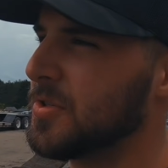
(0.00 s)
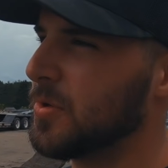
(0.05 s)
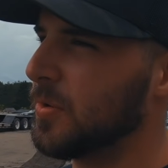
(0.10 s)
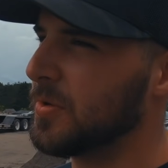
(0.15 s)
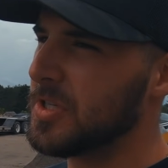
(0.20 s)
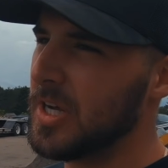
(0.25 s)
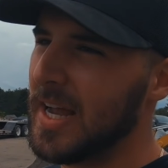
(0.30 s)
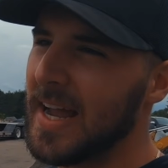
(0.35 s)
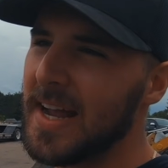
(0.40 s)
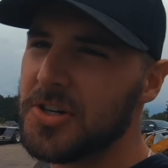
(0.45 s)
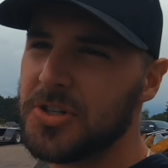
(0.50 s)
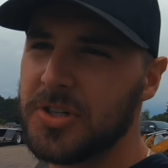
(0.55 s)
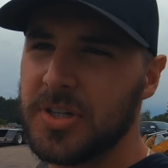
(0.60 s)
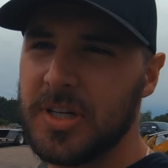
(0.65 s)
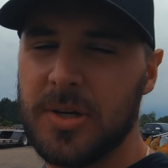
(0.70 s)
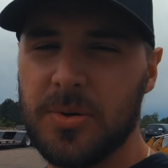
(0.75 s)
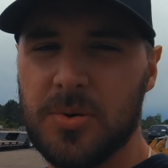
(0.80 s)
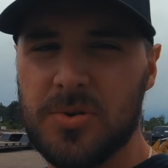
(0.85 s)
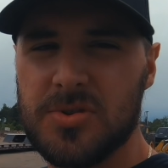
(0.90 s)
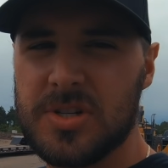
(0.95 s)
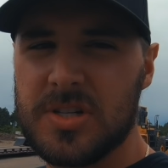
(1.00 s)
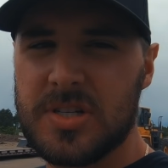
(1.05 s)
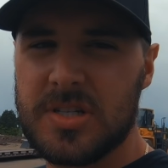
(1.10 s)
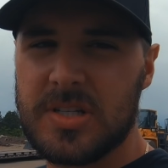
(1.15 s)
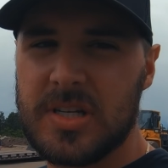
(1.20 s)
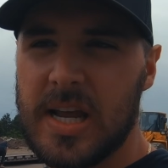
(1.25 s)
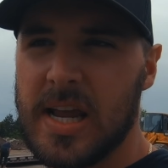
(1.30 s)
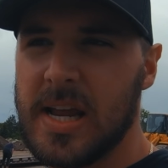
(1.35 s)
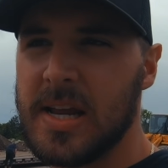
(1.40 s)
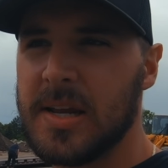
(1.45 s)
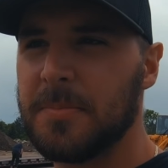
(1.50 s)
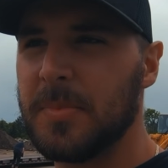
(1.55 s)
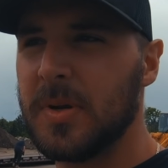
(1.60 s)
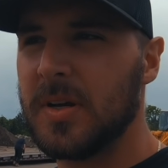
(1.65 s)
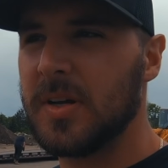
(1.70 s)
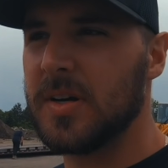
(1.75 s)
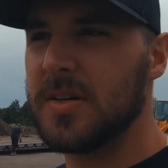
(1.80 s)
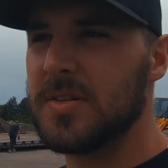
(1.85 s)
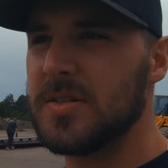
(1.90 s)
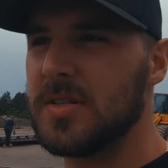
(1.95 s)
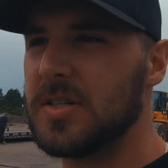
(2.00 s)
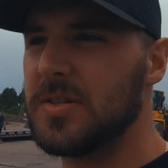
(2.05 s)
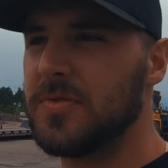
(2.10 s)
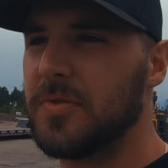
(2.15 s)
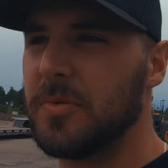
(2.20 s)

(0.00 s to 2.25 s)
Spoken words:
So it's actually, he was just saying, because it's